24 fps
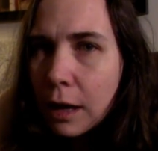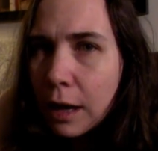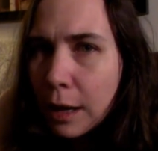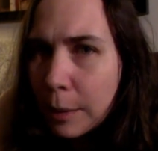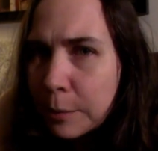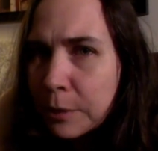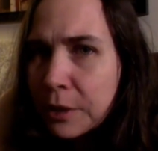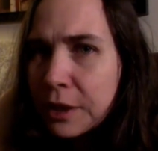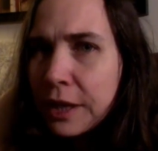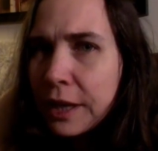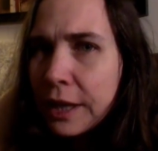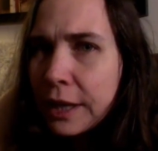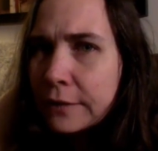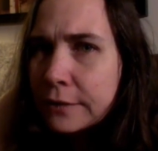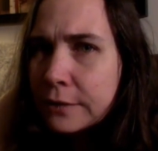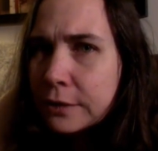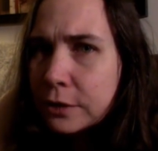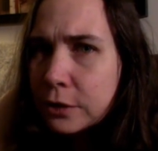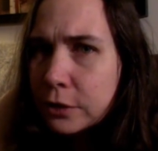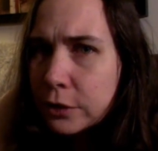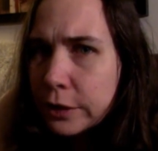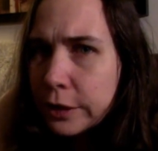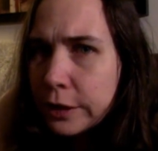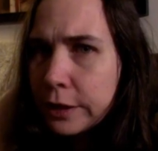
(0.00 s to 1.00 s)
I'm going to have
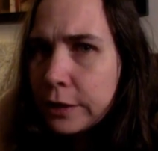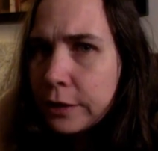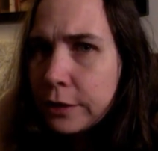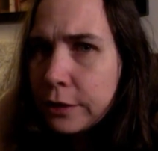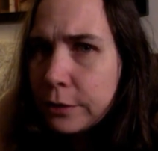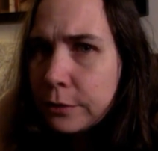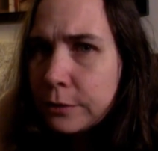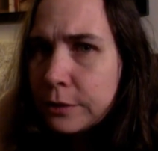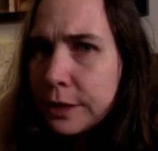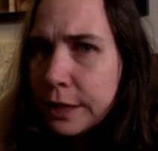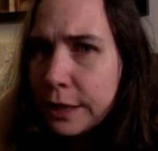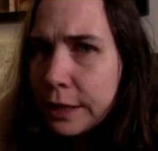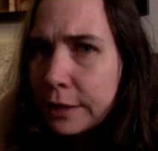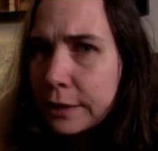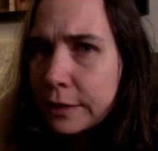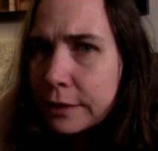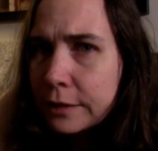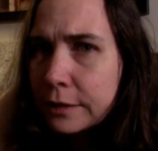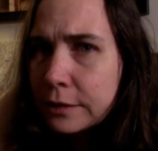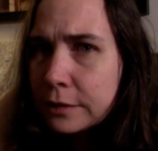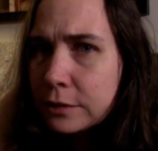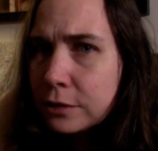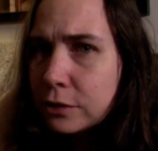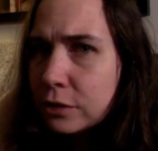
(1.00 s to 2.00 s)
to create a new
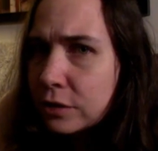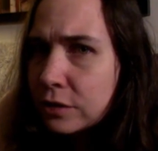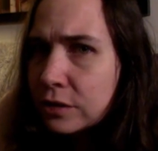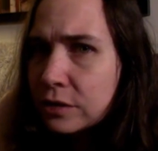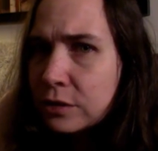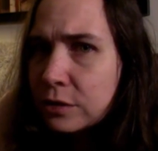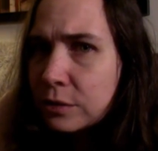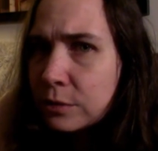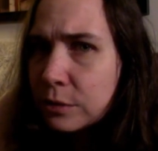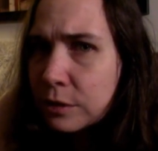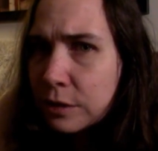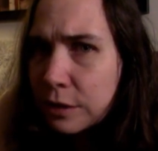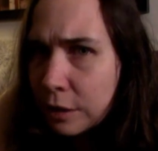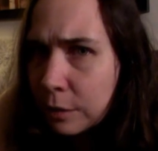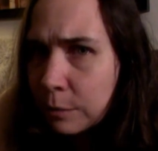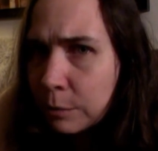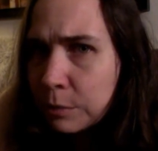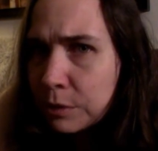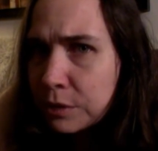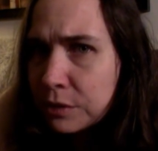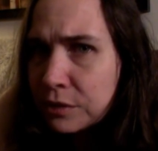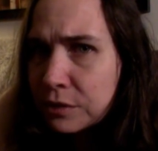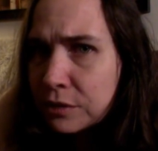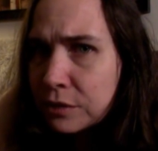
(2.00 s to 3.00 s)
tally just to
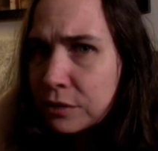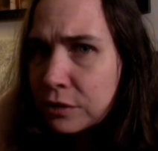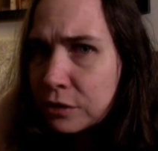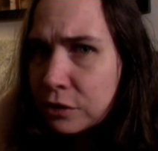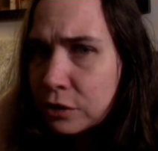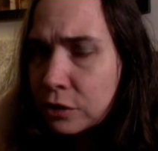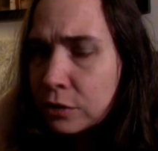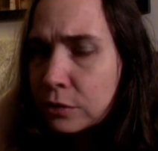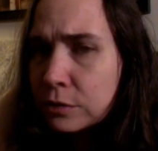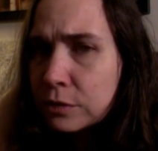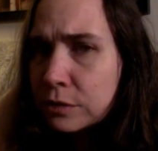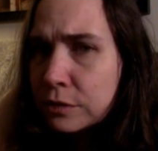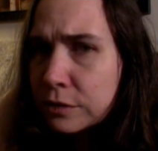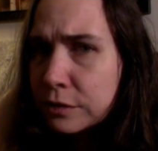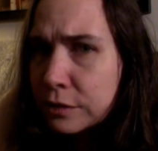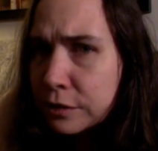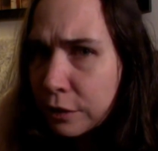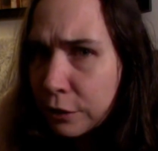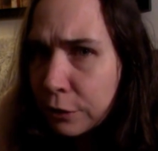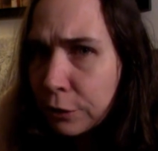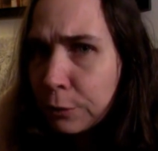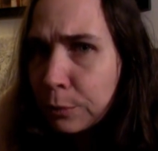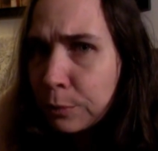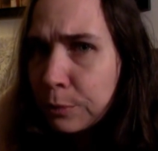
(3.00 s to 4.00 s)
encompass the sheer
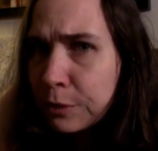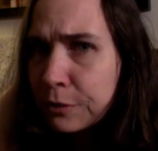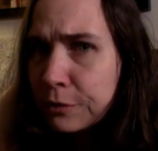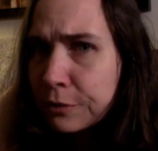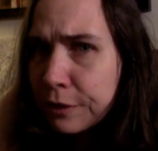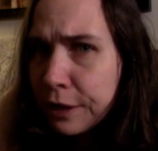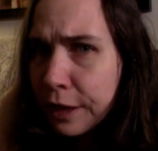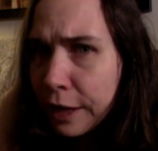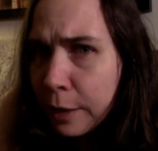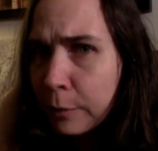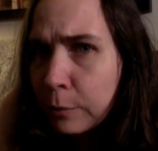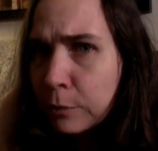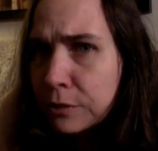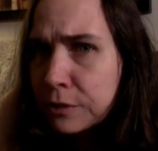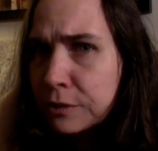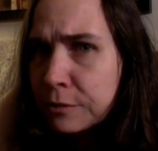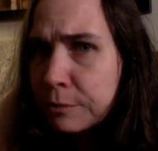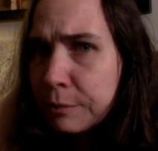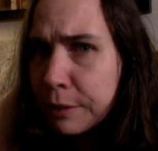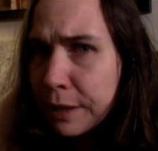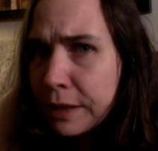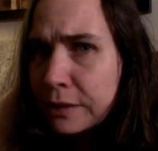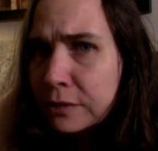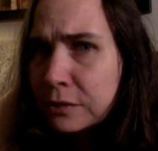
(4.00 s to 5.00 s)
scope of Cameron's
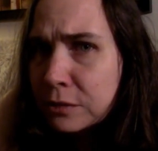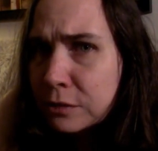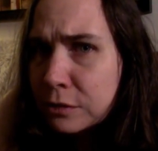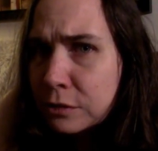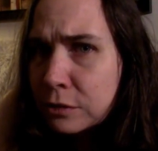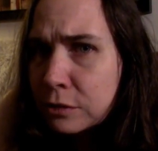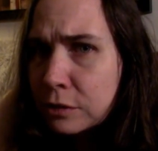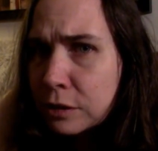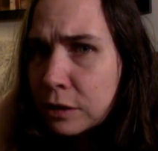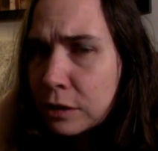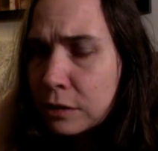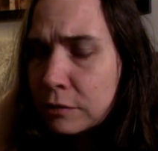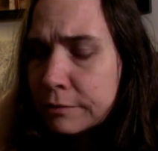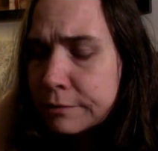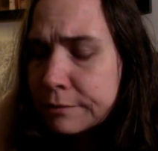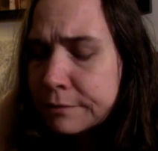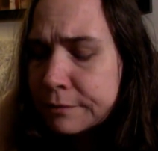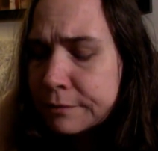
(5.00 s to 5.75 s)
bastardry.